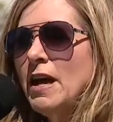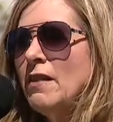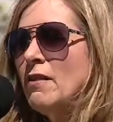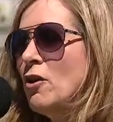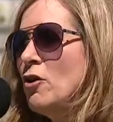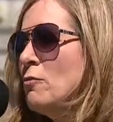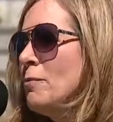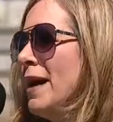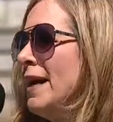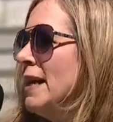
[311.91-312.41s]

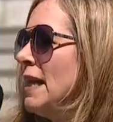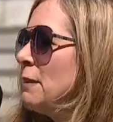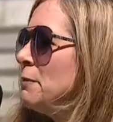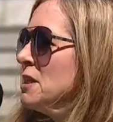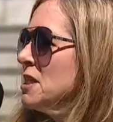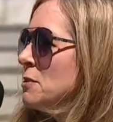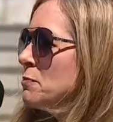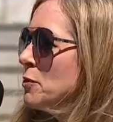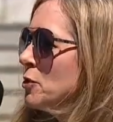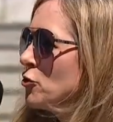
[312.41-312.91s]
Hello, my name
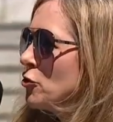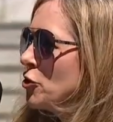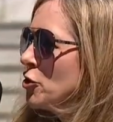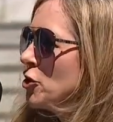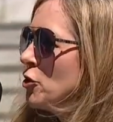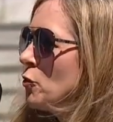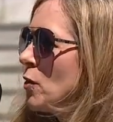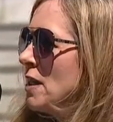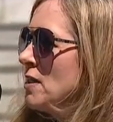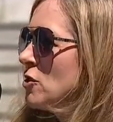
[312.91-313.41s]
is Patricia
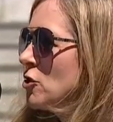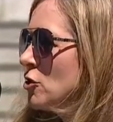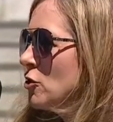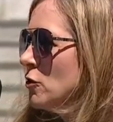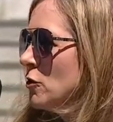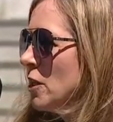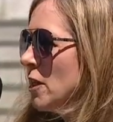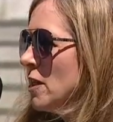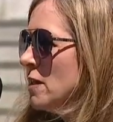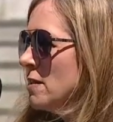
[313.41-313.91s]

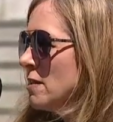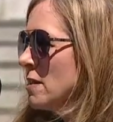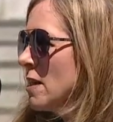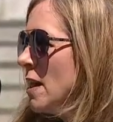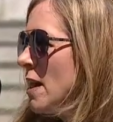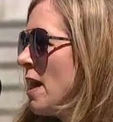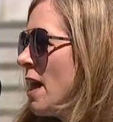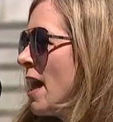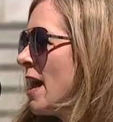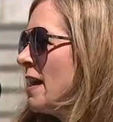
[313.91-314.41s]
Wenskunis,
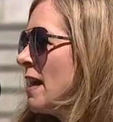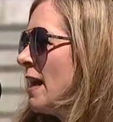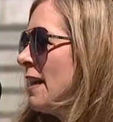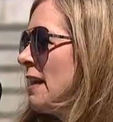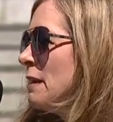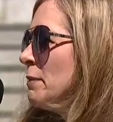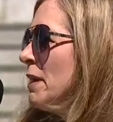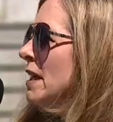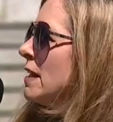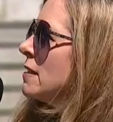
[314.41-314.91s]
and I
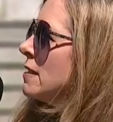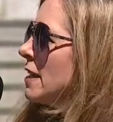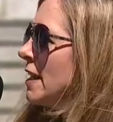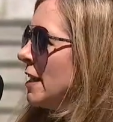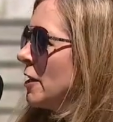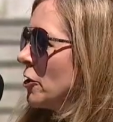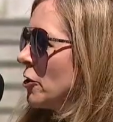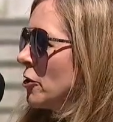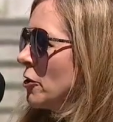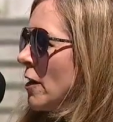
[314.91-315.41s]
am a
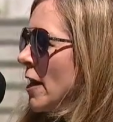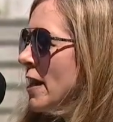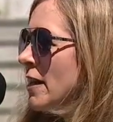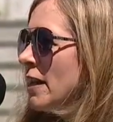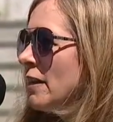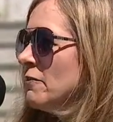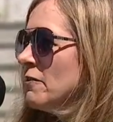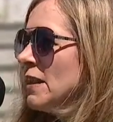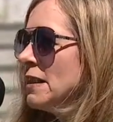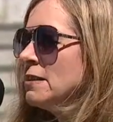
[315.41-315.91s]
leader and
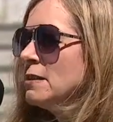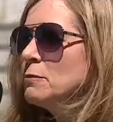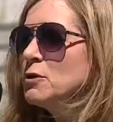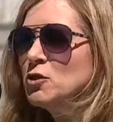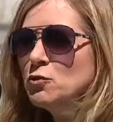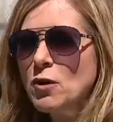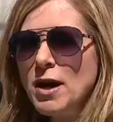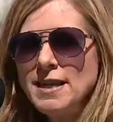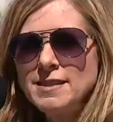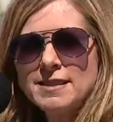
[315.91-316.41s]
a victims'
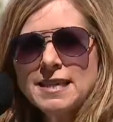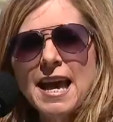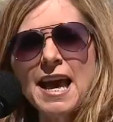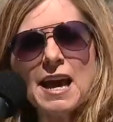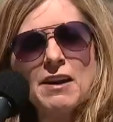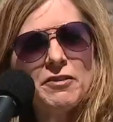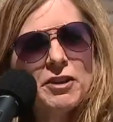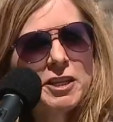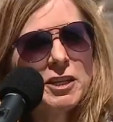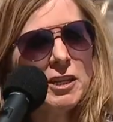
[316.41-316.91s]
rights
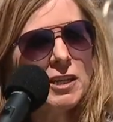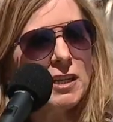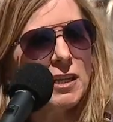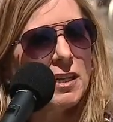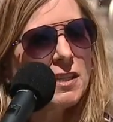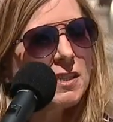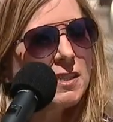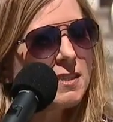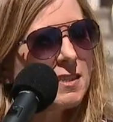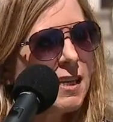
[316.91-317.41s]
advocate
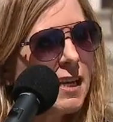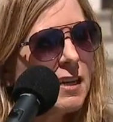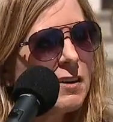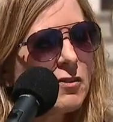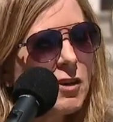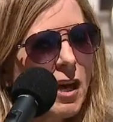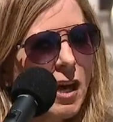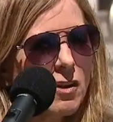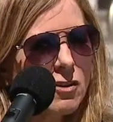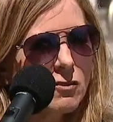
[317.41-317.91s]
in the state
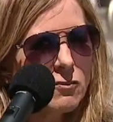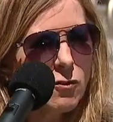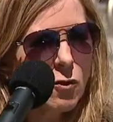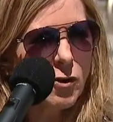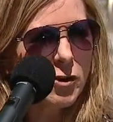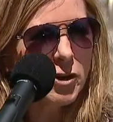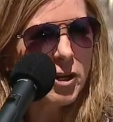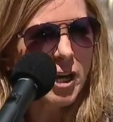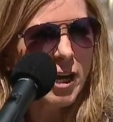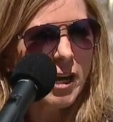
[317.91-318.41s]
of
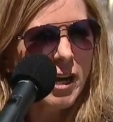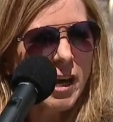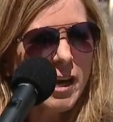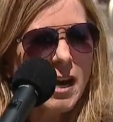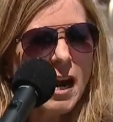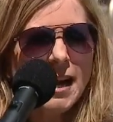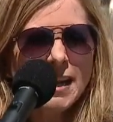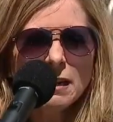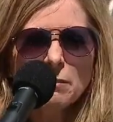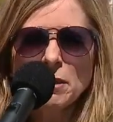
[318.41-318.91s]
California. And
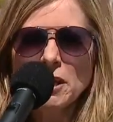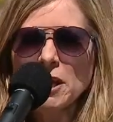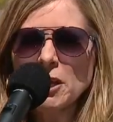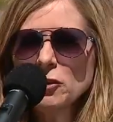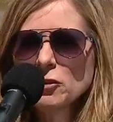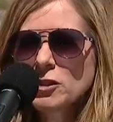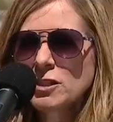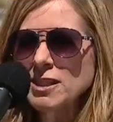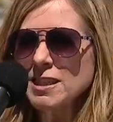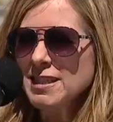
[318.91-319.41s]
I am
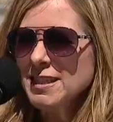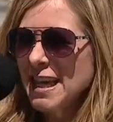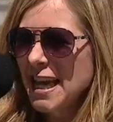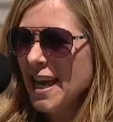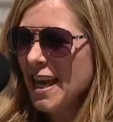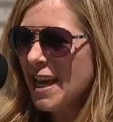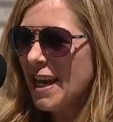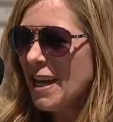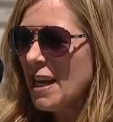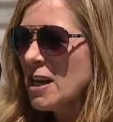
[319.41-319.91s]
here
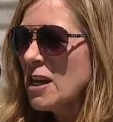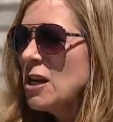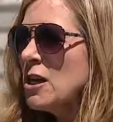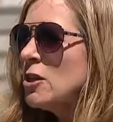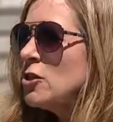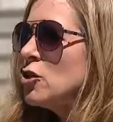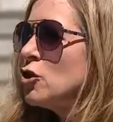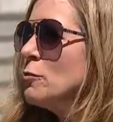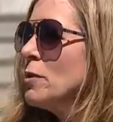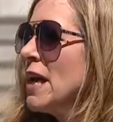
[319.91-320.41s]
today
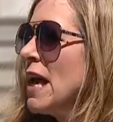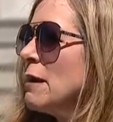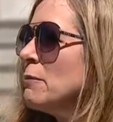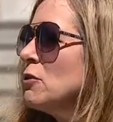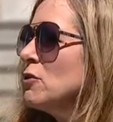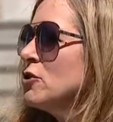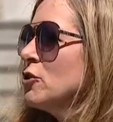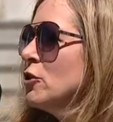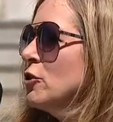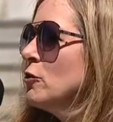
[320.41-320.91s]
to be
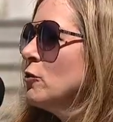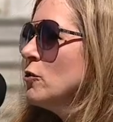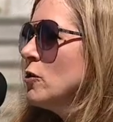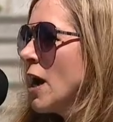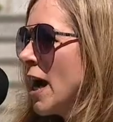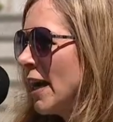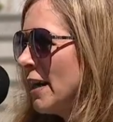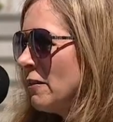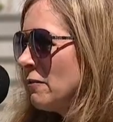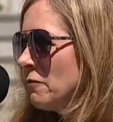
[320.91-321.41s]
able to
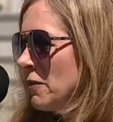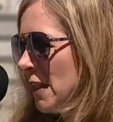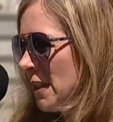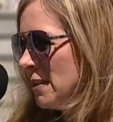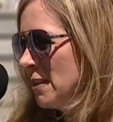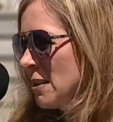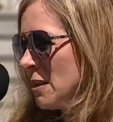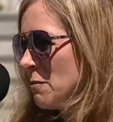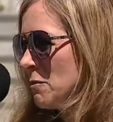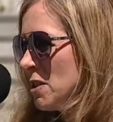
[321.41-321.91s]
unite
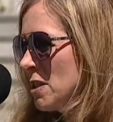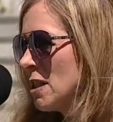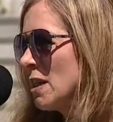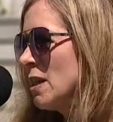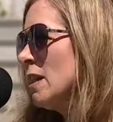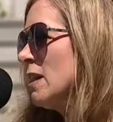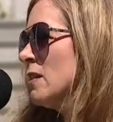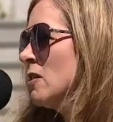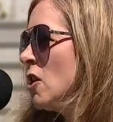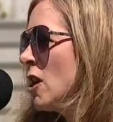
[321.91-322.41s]
victims
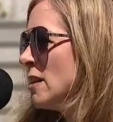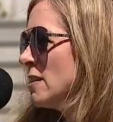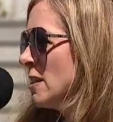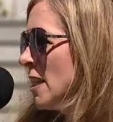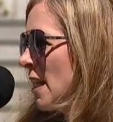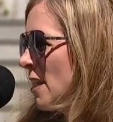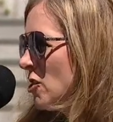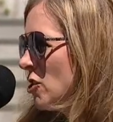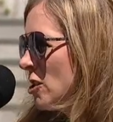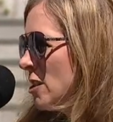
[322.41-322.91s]
in Los
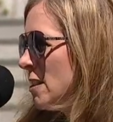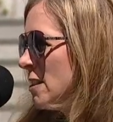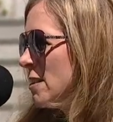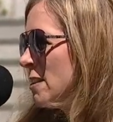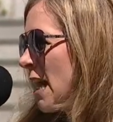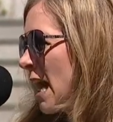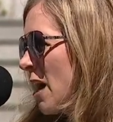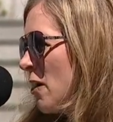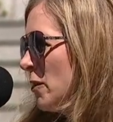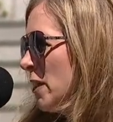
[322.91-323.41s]
Angeles
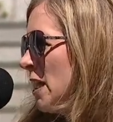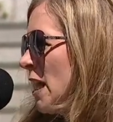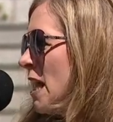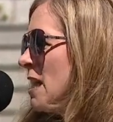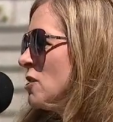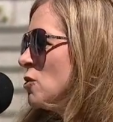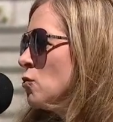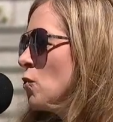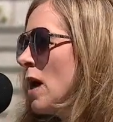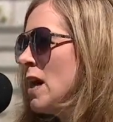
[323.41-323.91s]
County as
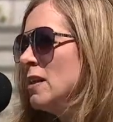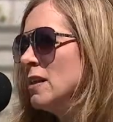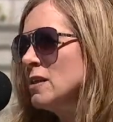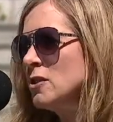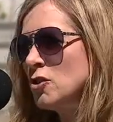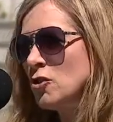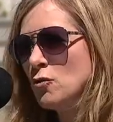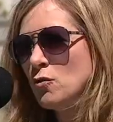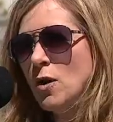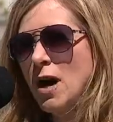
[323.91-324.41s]
well as
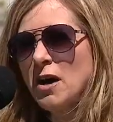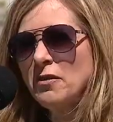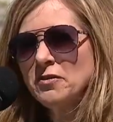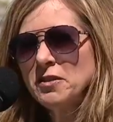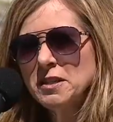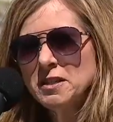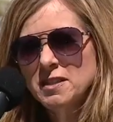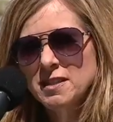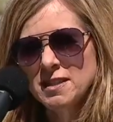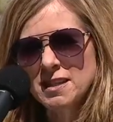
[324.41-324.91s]
throughout
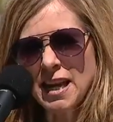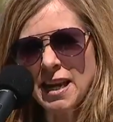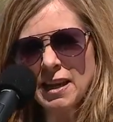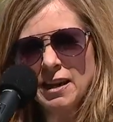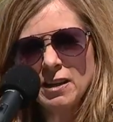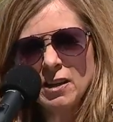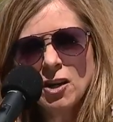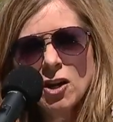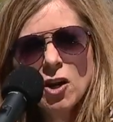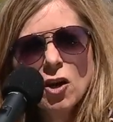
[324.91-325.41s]
this state.